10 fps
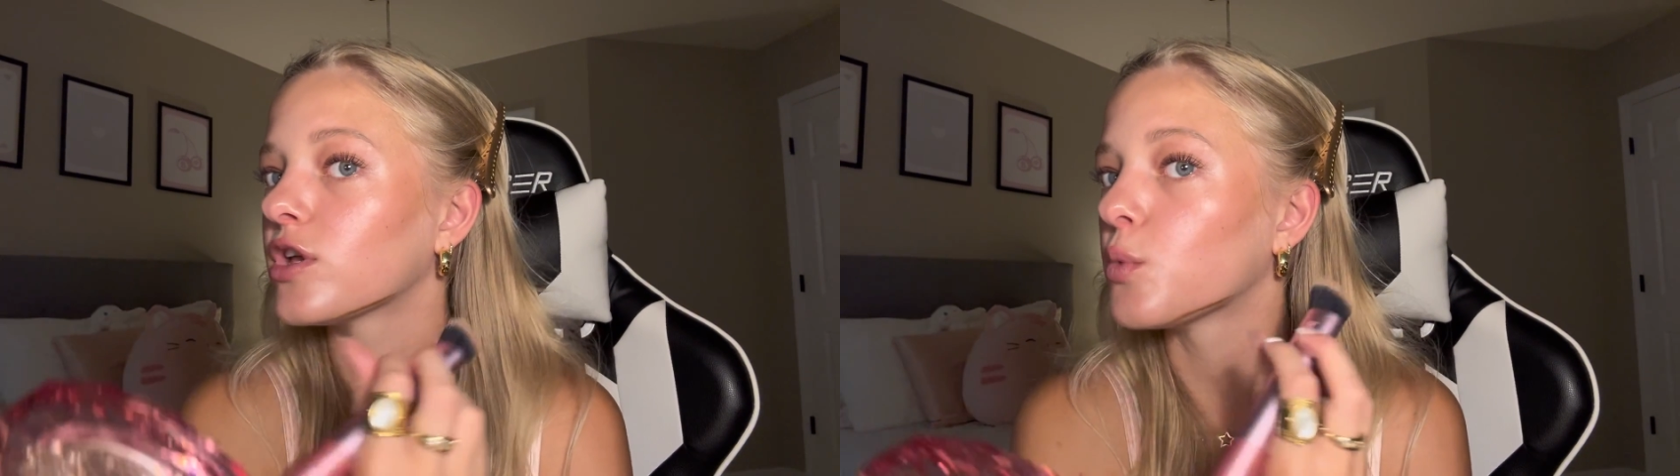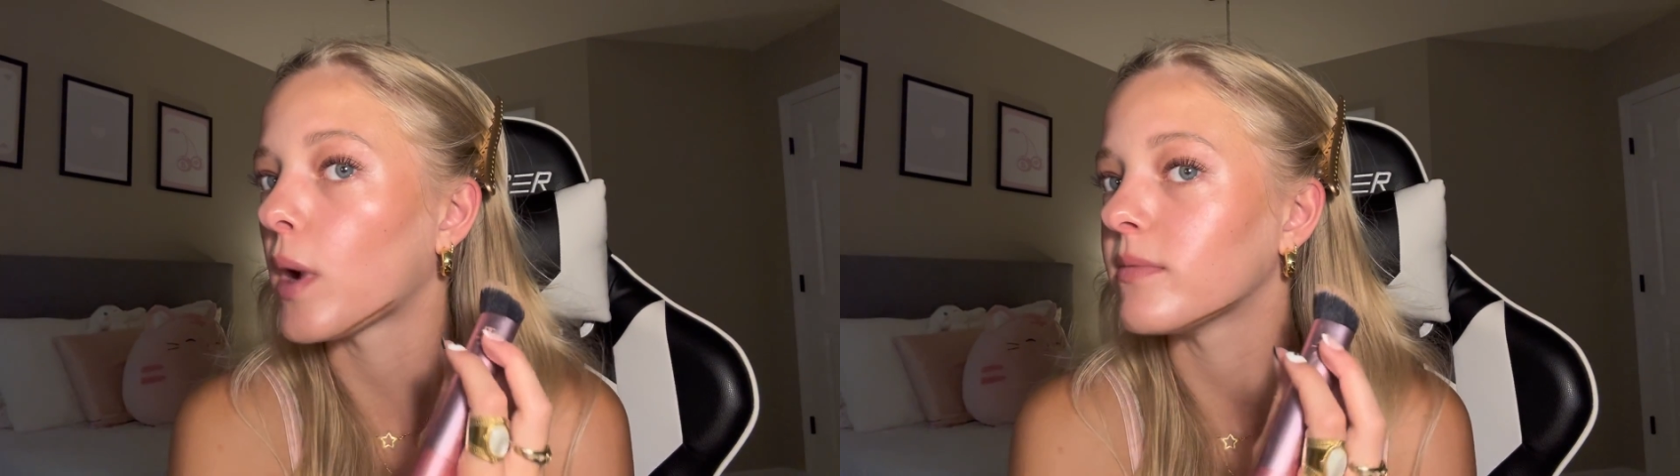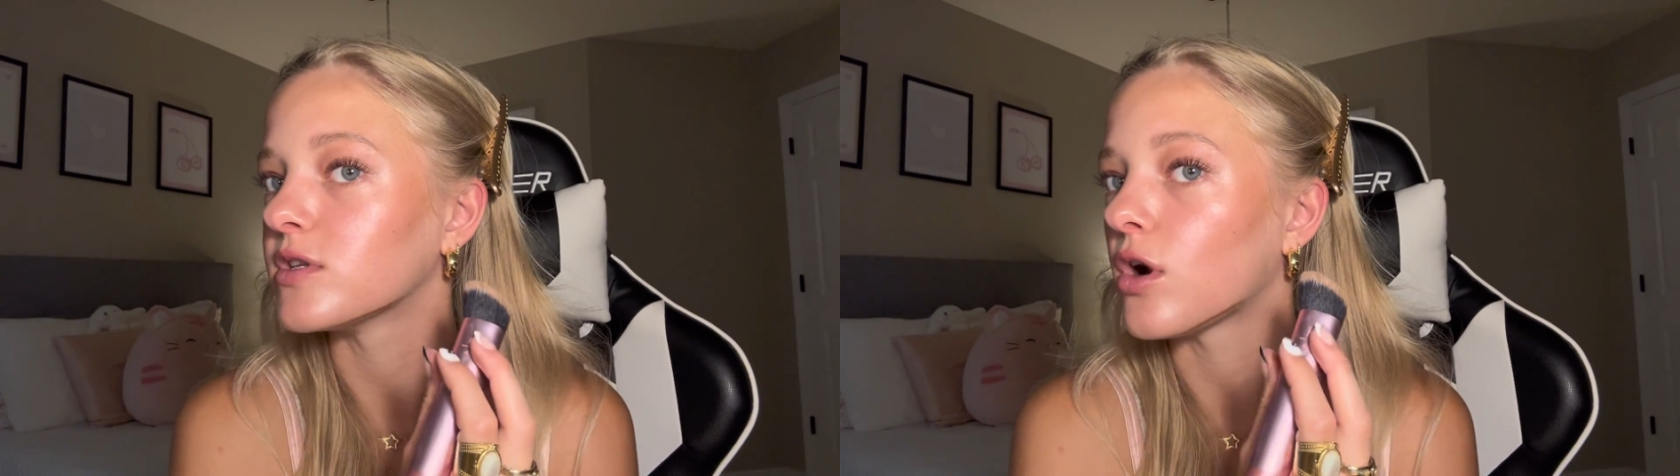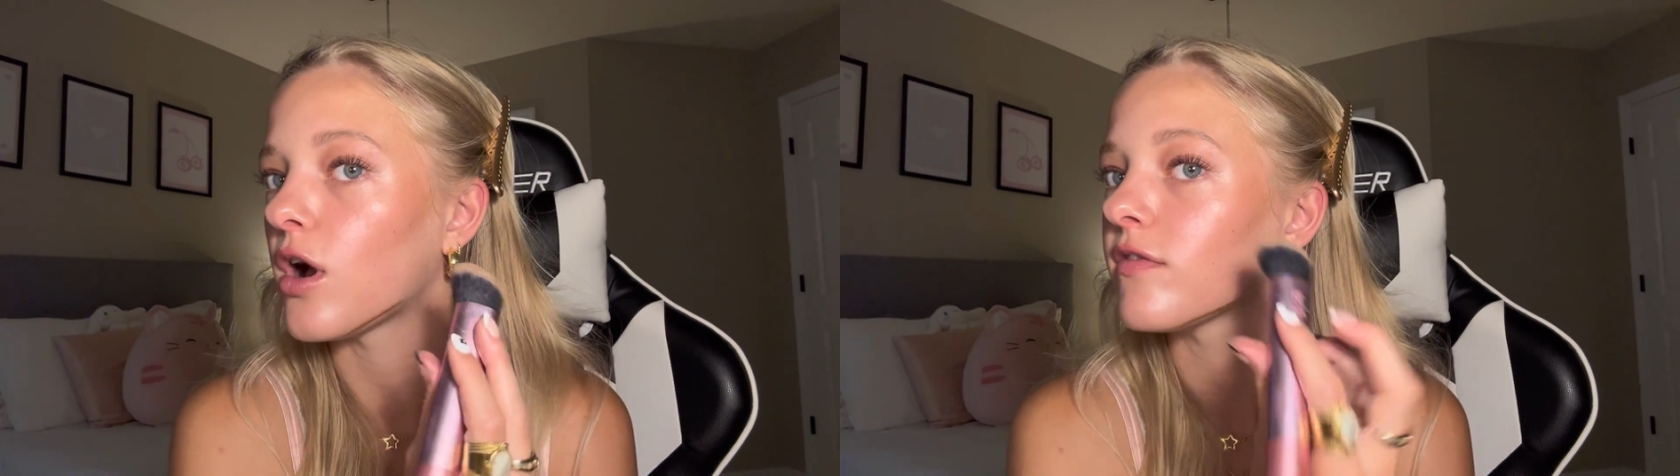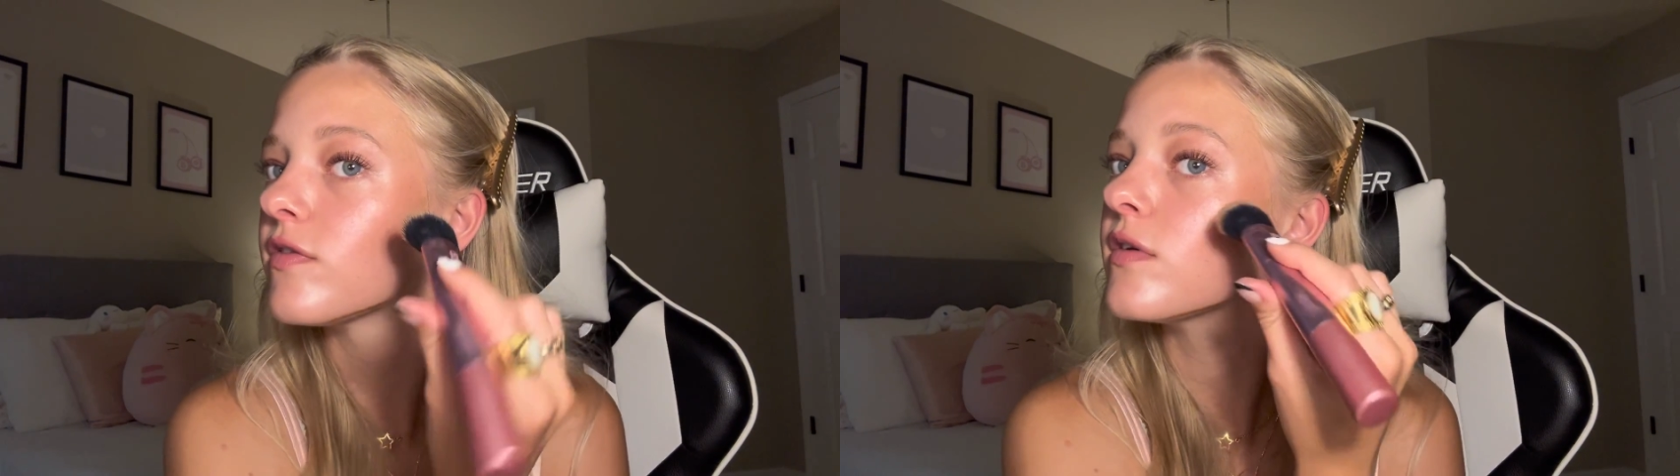wipes it
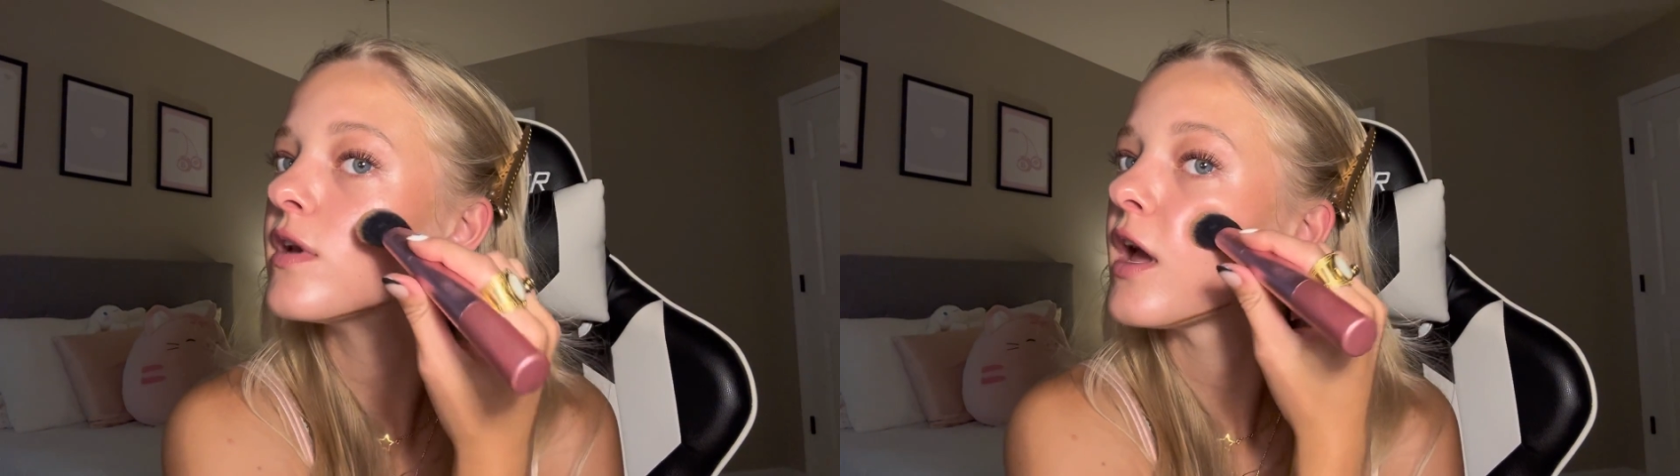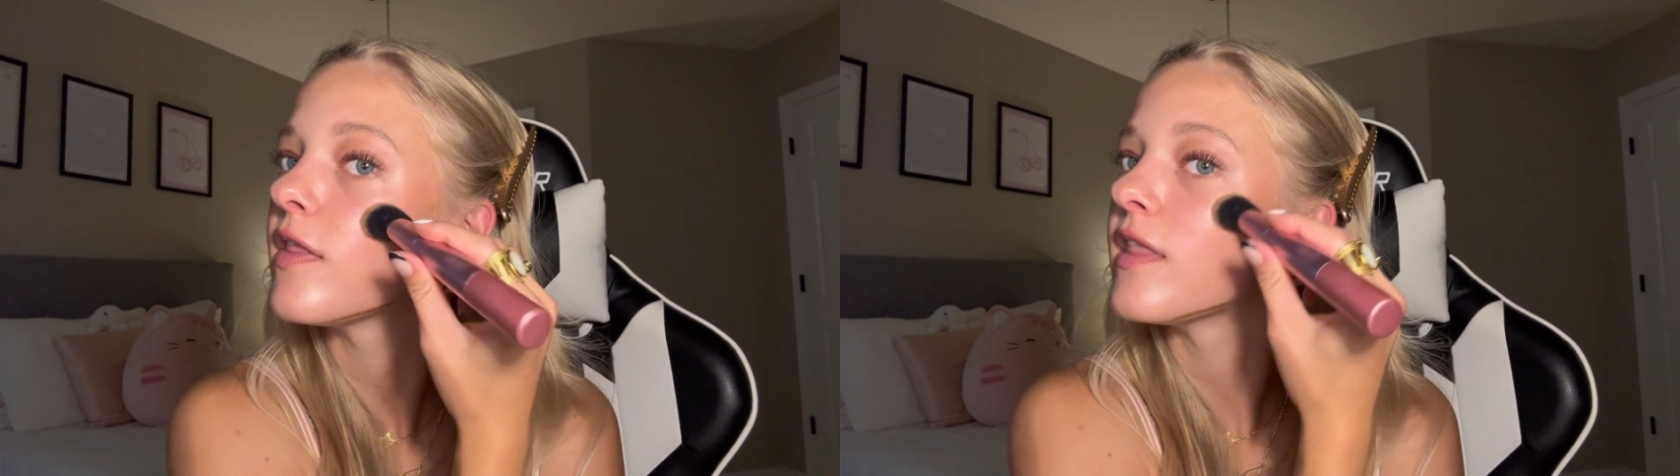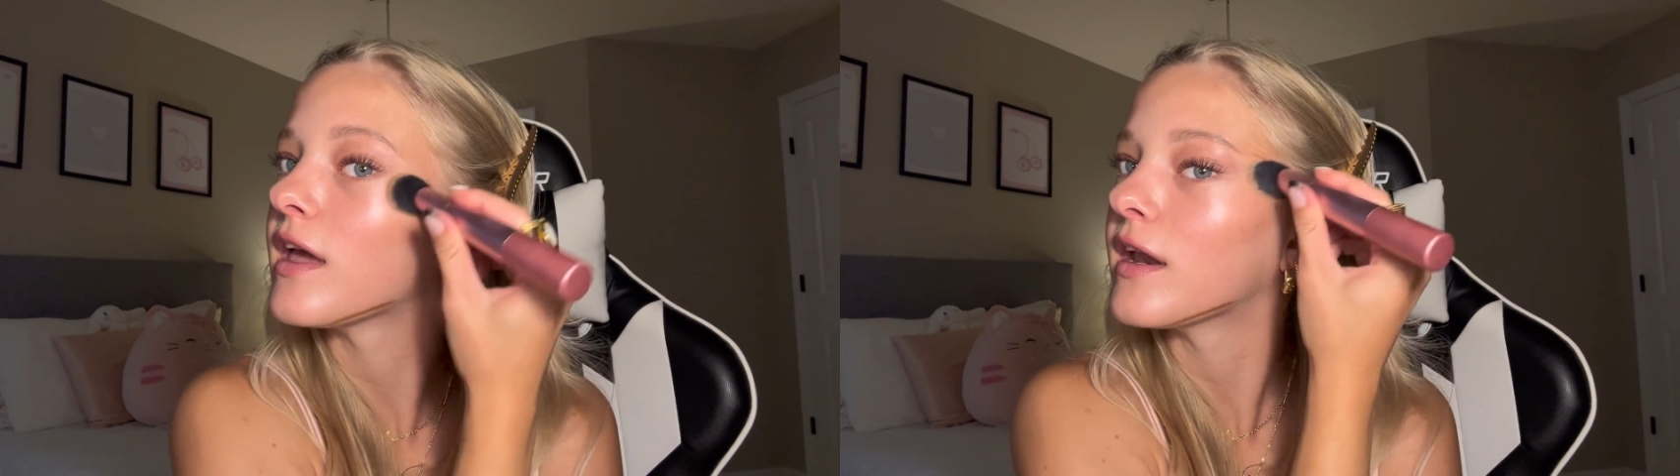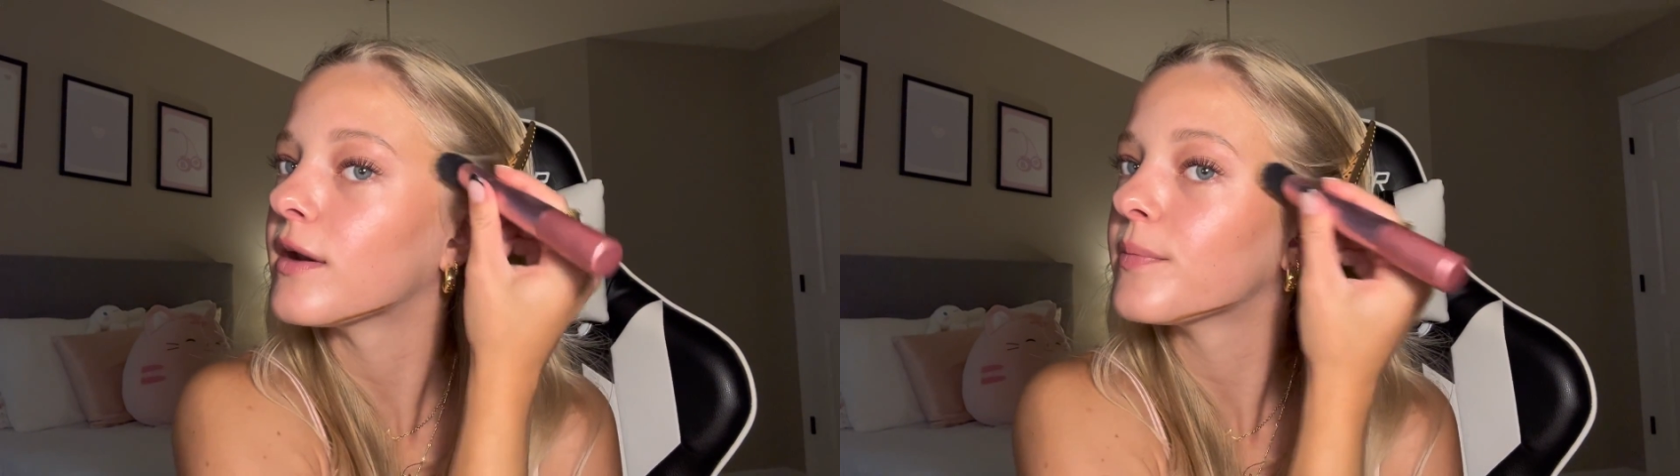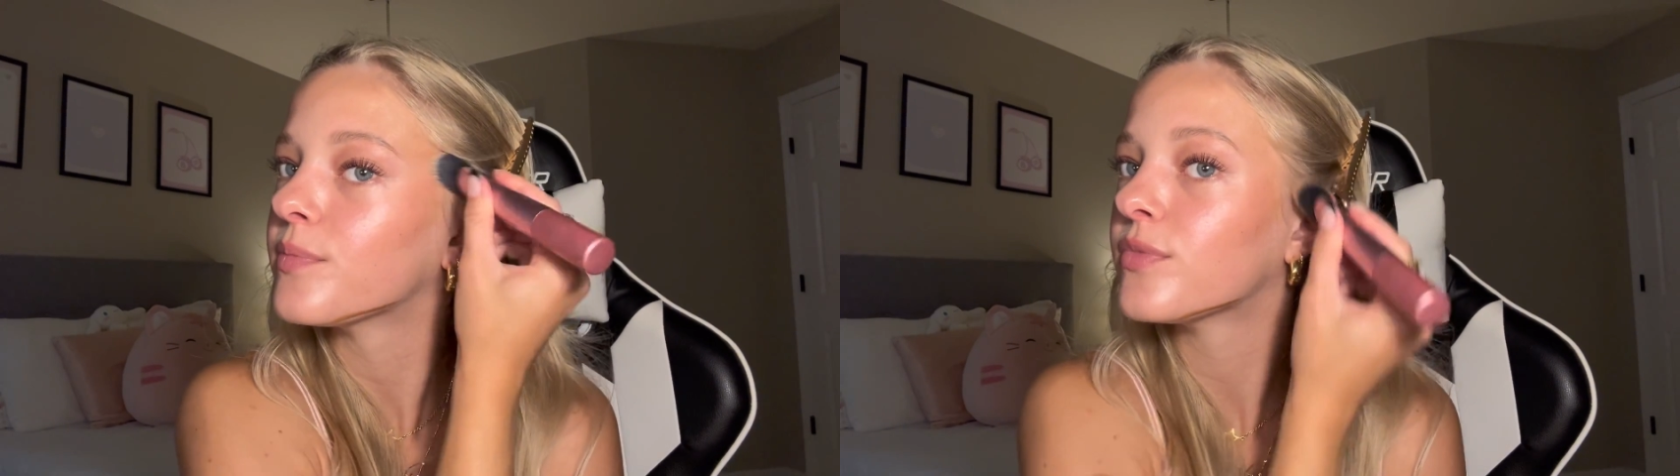off, and then